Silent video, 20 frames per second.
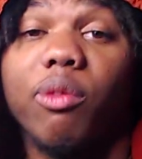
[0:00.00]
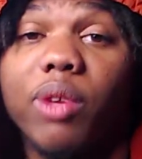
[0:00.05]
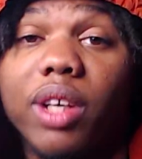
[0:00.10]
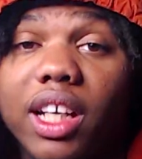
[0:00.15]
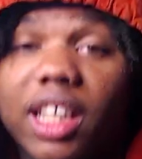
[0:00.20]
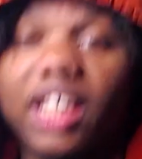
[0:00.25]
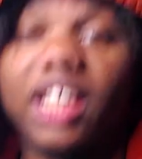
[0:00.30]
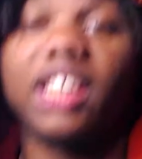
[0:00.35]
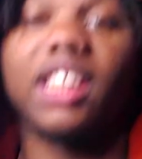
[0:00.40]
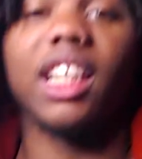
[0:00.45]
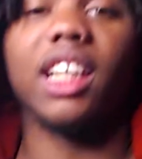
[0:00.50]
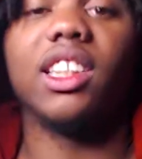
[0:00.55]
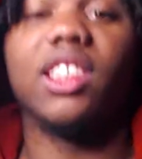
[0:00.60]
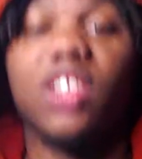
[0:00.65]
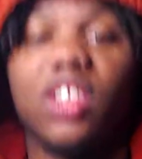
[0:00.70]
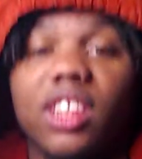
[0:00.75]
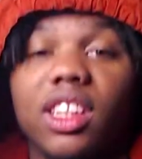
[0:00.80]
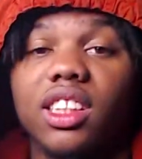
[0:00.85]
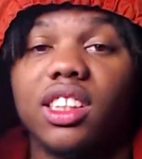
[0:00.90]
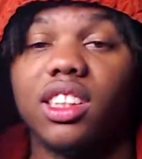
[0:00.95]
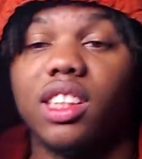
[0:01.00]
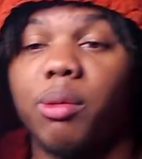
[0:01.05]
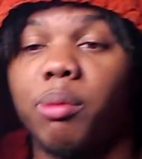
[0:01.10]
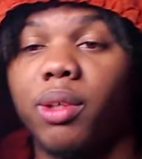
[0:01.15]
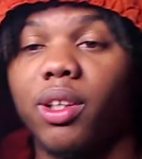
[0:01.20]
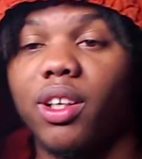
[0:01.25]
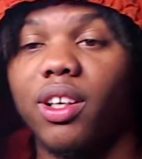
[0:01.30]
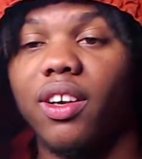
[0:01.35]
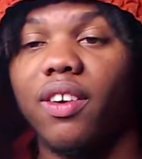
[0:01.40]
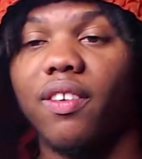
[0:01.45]
We can get that done this
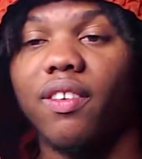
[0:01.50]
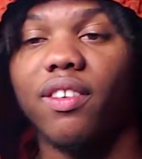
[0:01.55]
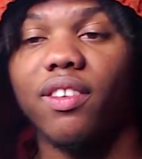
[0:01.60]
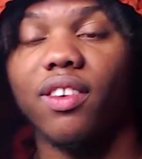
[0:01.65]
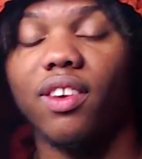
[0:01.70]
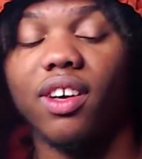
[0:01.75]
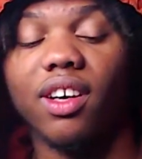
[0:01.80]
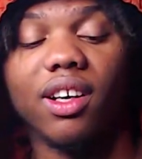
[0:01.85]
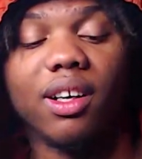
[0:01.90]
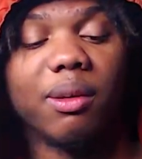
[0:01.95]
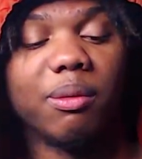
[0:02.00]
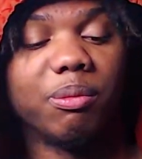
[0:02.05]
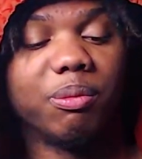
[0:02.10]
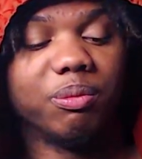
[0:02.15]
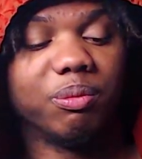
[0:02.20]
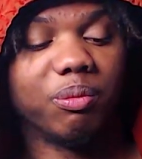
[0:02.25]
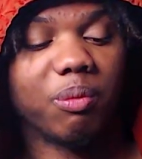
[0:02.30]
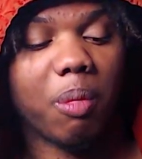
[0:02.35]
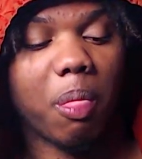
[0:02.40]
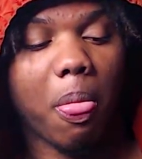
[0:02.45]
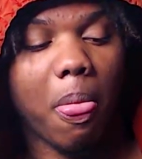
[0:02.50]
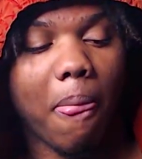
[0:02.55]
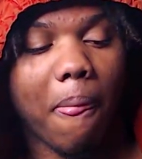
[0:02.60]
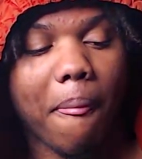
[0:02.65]
summer. Um,